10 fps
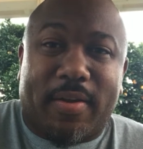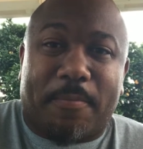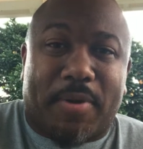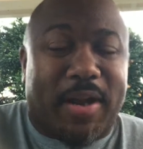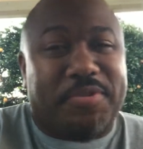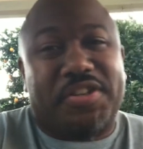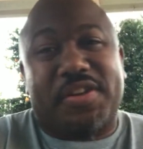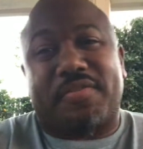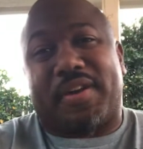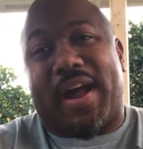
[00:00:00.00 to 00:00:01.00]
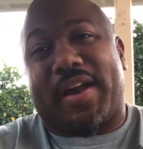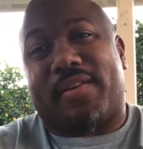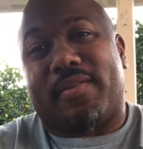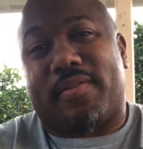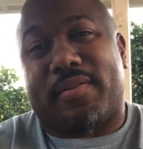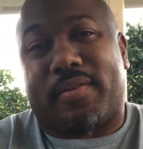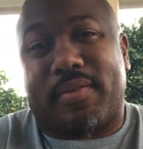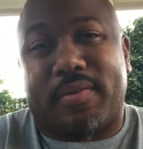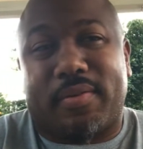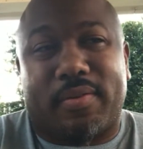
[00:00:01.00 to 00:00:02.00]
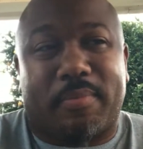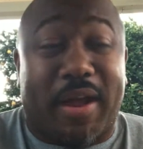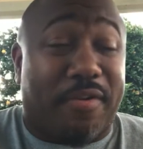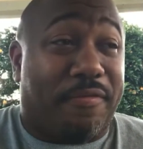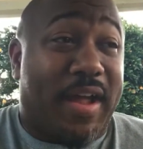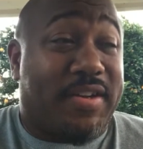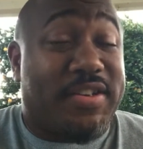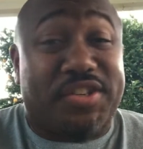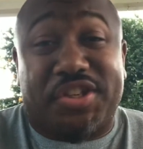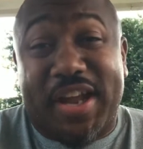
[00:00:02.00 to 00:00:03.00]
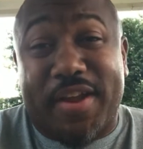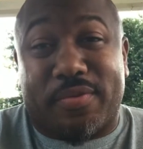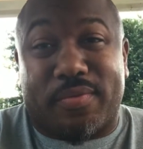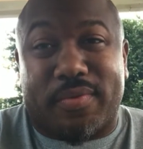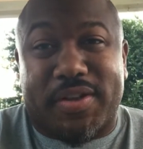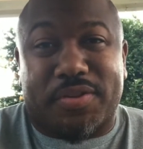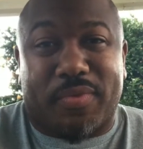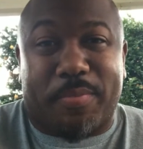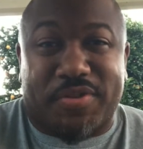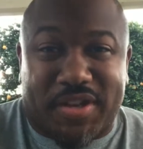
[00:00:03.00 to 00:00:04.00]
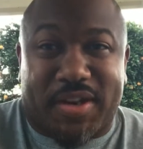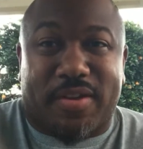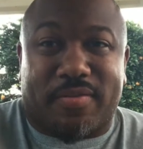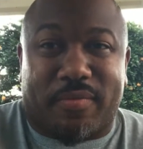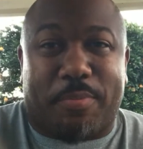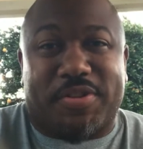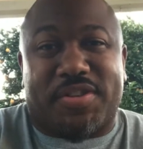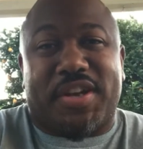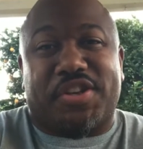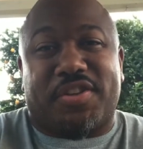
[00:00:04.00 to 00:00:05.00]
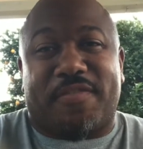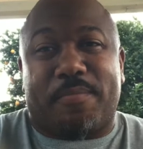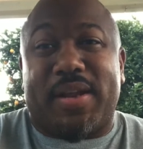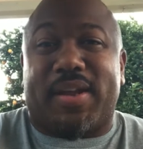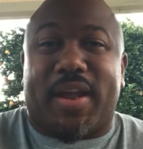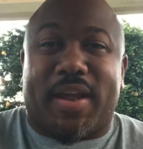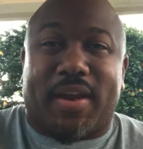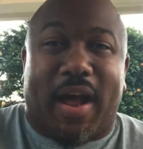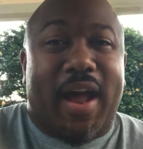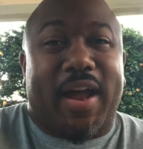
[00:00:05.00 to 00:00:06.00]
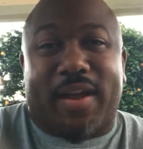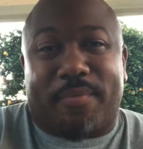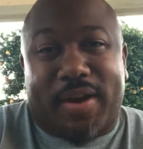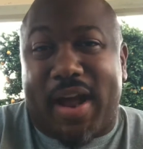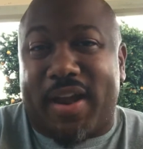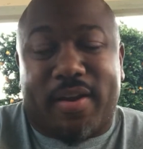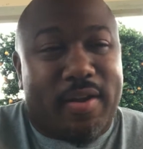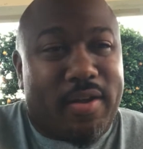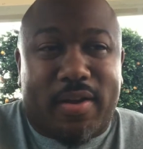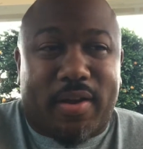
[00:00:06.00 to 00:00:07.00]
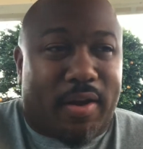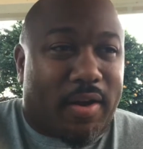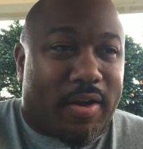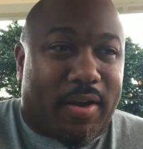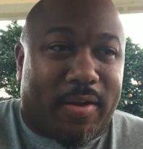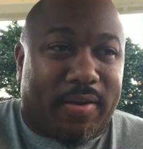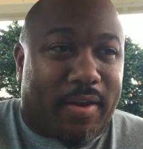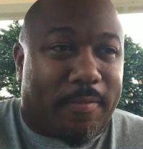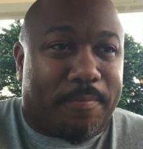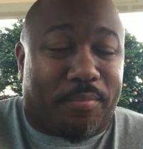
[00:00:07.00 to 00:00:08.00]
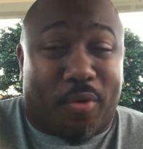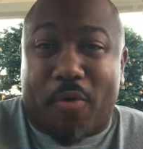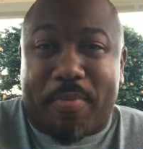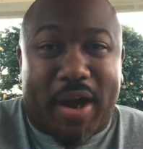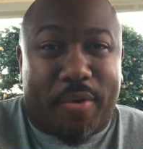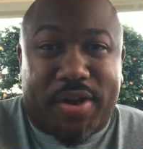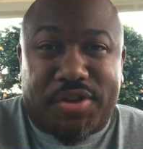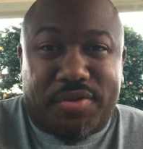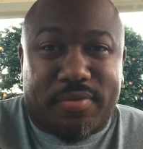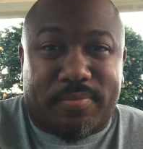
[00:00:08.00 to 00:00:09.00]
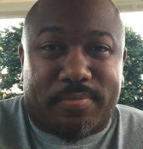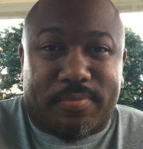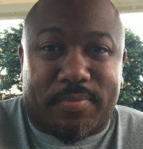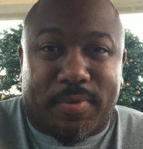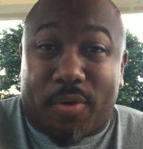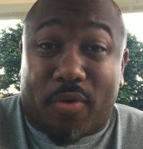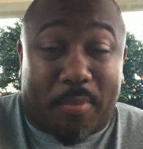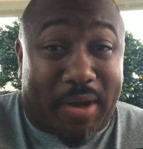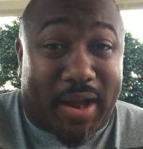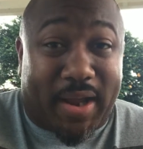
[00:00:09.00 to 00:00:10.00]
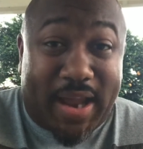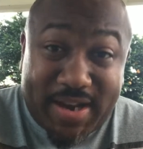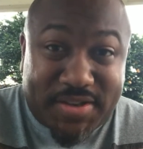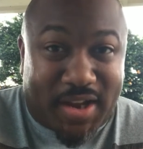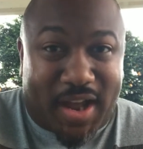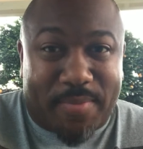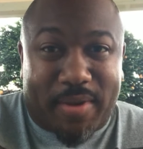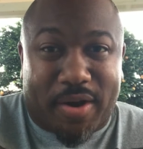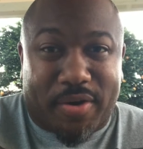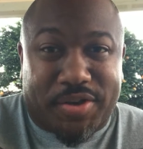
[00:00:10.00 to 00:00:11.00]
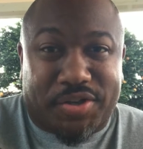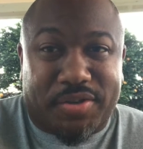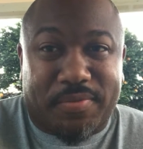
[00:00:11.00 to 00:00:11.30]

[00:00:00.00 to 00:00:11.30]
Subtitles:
But I'm still not. Matter of fact, this channel is a representation of me, and I am not pro-marriage, nor am I anti-marriage.